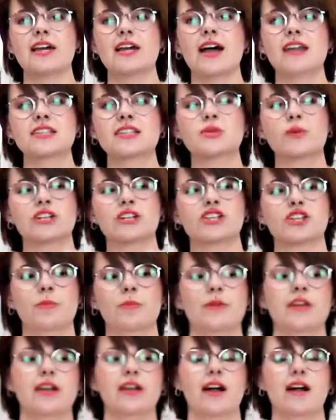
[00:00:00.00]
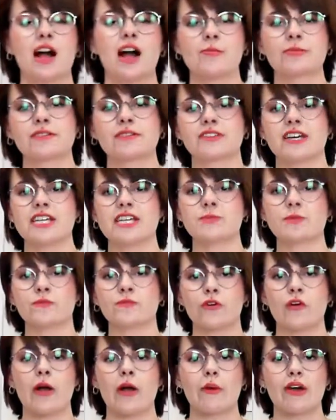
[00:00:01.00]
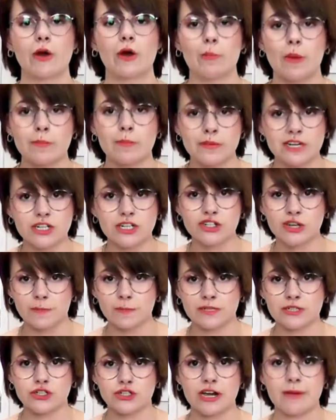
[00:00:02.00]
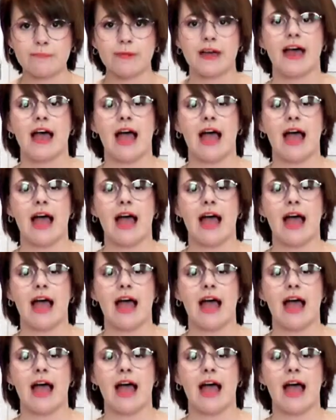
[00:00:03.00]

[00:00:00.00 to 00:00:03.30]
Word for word: Alex went shopping a couple of days before I went on my big shopping trip,